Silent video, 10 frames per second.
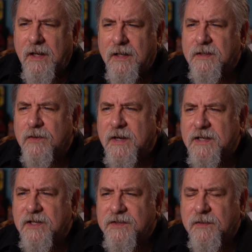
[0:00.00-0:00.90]
it's like when I
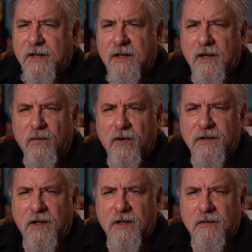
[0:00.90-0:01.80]
tell somebody that I
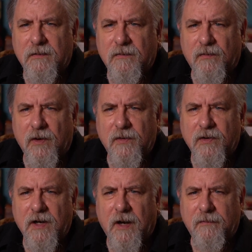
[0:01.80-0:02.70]
worked on
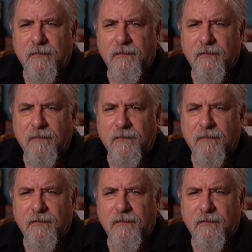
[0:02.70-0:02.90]
RoboCop,